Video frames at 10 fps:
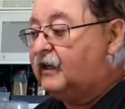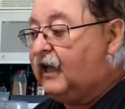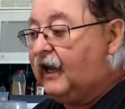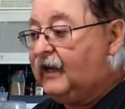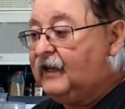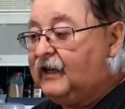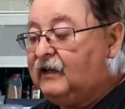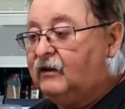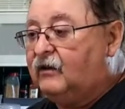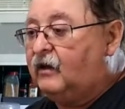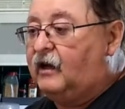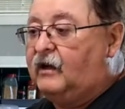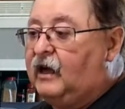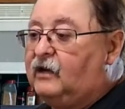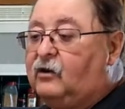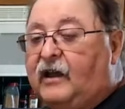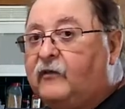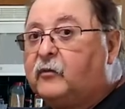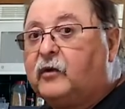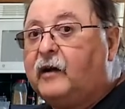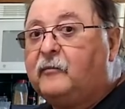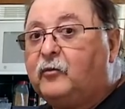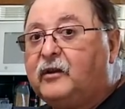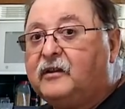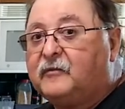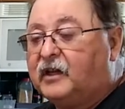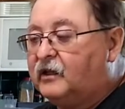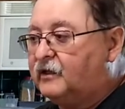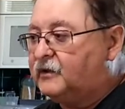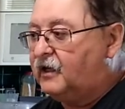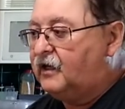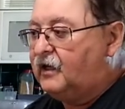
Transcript: Canning, I don't have a problem with it because